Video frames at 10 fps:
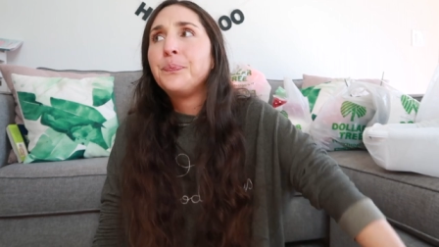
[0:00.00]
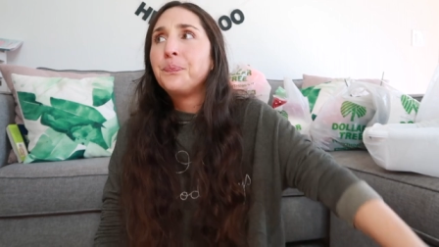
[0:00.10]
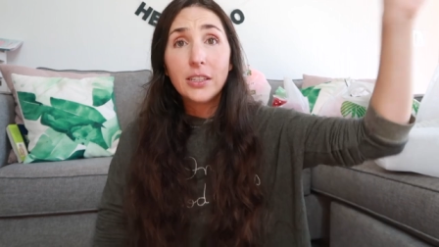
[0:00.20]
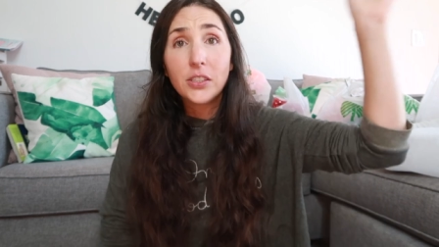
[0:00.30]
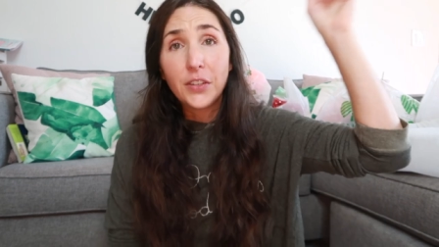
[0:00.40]

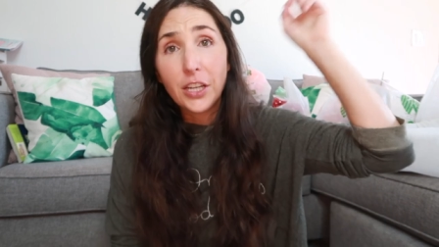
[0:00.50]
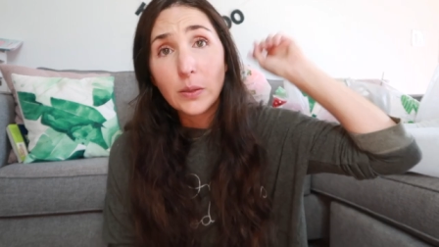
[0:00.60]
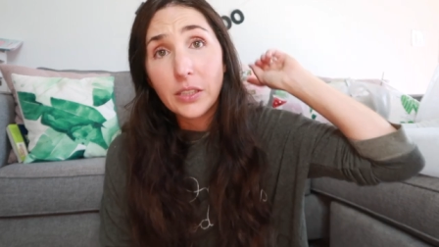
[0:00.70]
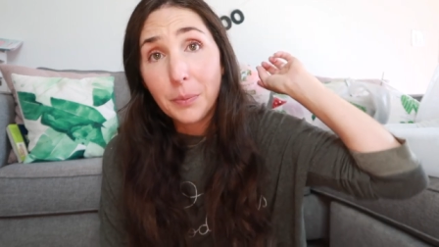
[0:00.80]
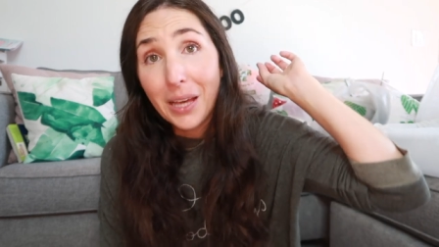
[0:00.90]
In this video,
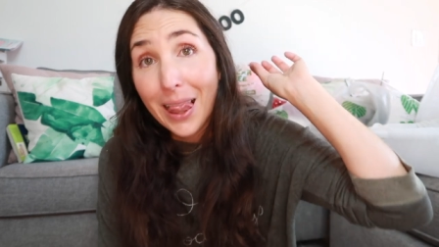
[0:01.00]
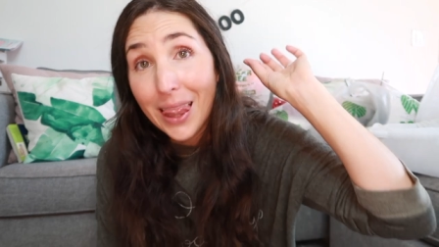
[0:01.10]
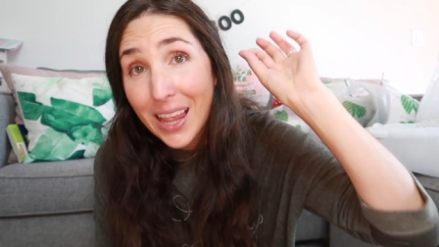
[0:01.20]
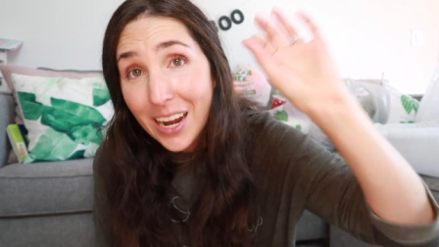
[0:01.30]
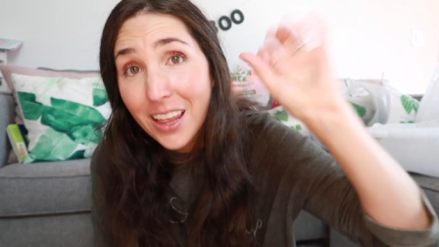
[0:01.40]
it's gonna be a
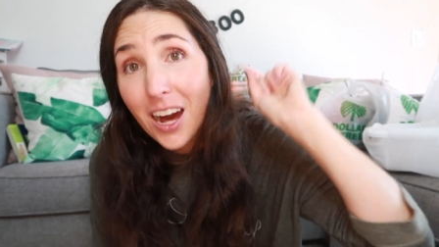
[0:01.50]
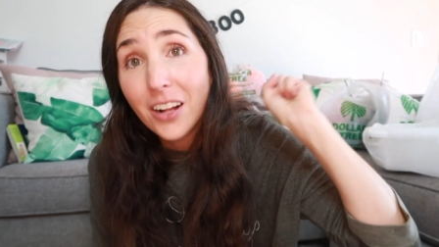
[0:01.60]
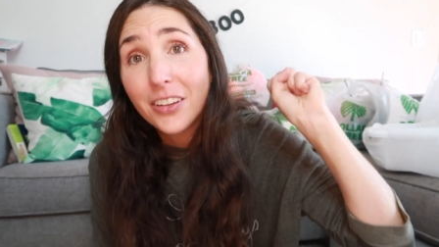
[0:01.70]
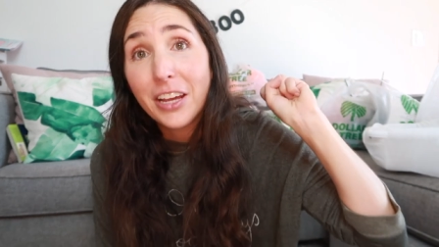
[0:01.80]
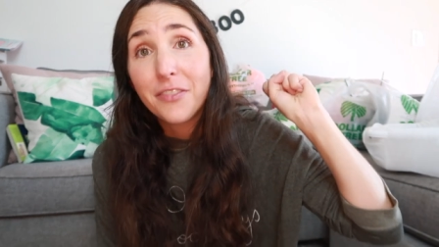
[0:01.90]
lot of
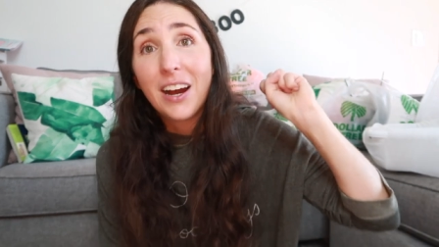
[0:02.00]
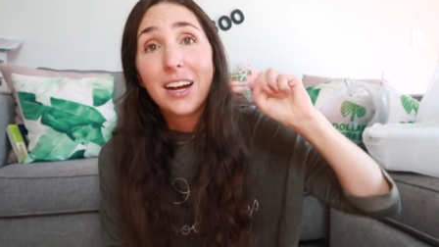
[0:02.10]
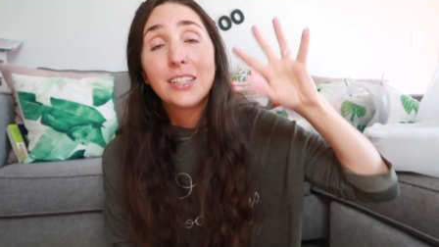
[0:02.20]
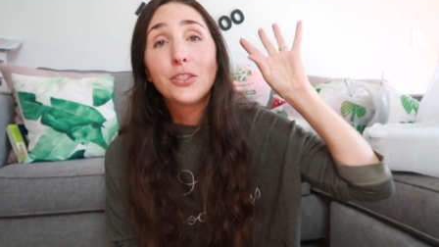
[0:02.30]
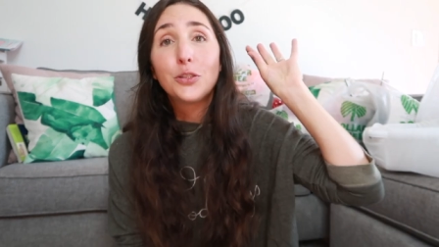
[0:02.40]
holiday
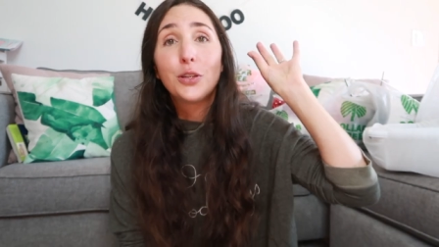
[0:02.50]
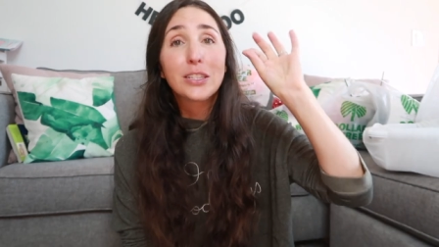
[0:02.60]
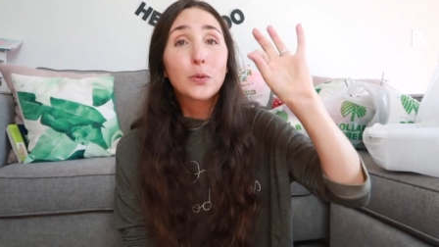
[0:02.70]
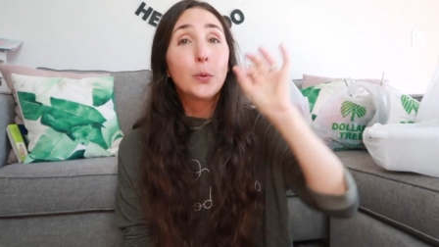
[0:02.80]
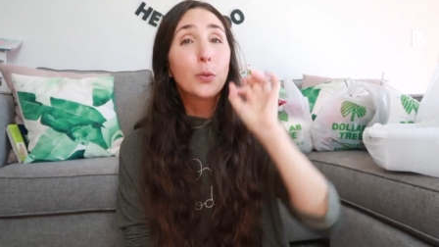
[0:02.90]
finds, so you guys will